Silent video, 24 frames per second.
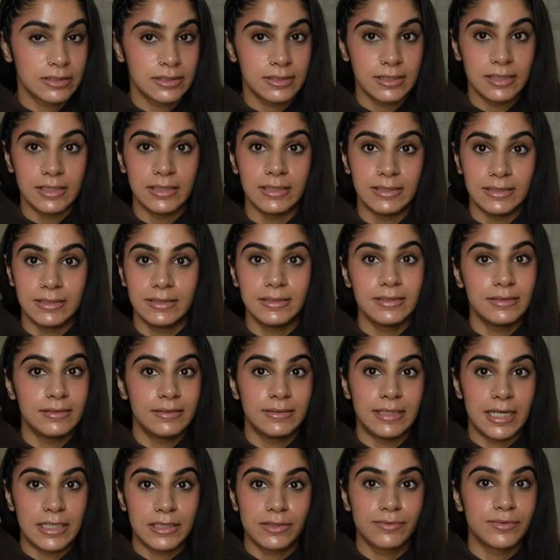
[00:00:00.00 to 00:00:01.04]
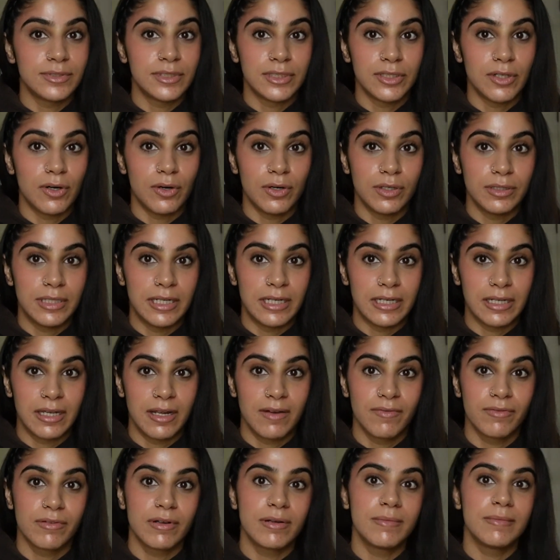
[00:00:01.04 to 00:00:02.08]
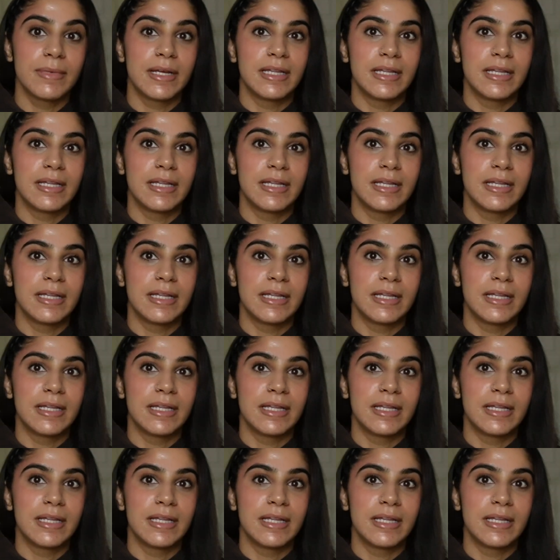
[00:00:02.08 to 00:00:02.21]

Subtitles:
because that's really all that it came from.